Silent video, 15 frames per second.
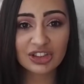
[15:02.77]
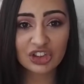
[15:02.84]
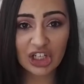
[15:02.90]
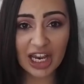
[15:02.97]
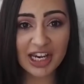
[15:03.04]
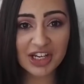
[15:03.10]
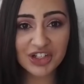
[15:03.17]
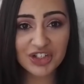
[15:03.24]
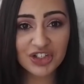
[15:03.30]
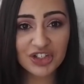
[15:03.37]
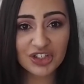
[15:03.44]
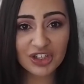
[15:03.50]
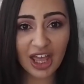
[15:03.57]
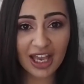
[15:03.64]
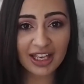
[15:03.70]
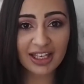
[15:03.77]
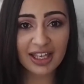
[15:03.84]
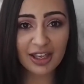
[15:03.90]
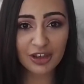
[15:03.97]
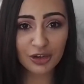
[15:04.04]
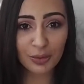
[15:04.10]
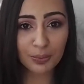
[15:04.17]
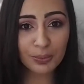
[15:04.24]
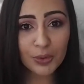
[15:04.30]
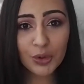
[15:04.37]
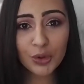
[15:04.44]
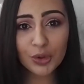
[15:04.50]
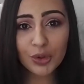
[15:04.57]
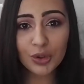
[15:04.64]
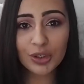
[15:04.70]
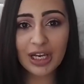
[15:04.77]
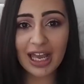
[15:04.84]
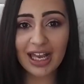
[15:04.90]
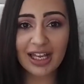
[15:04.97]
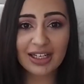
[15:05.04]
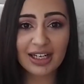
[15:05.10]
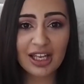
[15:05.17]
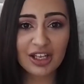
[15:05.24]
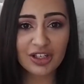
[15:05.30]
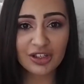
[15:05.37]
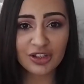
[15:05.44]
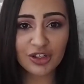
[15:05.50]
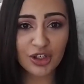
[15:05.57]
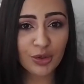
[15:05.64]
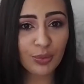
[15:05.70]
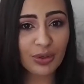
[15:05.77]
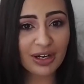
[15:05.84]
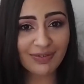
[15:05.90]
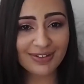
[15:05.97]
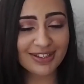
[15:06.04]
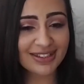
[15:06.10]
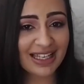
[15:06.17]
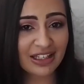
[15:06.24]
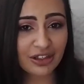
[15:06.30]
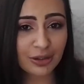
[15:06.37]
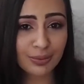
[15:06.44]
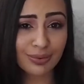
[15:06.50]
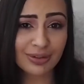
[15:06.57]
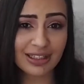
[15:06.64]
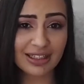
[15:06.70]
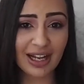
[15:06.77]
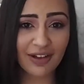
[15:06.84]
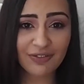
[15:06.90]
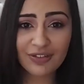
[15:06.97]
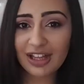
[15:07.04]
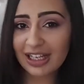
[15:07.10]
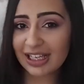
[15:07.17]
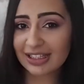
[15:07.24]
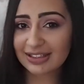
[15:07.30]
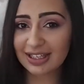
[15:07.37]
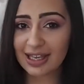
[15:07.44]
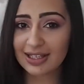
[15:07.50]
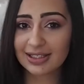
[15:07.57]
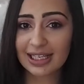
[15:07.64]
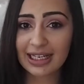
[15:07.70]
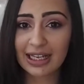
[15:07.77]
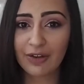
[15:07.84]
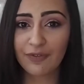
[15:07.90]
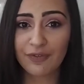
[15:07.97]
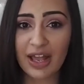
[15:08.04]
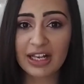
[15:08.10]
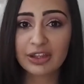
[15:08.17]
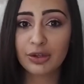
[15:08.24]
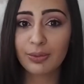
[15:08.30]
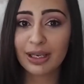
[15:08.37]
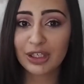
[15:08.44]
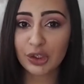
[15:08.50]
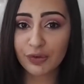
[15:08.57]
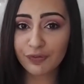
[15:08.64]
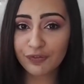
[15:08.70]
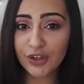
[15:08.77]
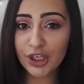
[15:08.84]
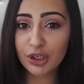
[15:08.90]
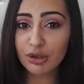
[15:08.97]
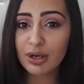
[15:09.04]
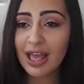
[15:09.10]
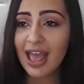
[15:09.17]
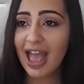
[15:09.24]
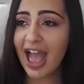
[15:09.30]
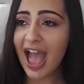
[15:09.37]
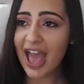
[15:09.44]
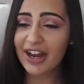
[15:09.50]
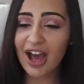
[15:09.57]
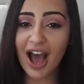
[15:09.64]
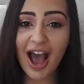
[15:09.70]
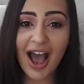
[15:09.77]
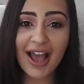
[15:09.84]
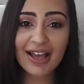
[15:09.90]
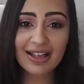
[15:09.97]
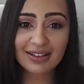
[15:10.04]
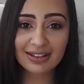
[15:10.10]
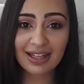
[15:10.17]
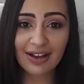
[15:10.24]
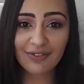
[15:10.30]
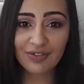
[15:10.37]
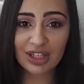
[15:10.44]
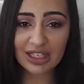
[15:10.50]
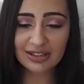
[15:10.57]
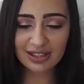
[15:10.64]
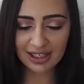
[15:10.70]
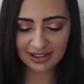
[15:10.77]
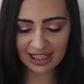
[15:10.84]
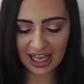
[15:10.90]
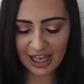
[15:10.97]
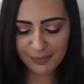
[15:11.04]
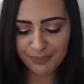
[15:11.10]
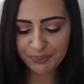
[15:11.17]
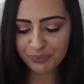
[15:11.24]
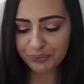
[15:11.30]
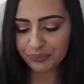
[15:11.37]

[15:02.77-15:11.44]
change like your mood, and you know, whatever scent you put in, I feel like it does like affect the way you feel, and I love things like that.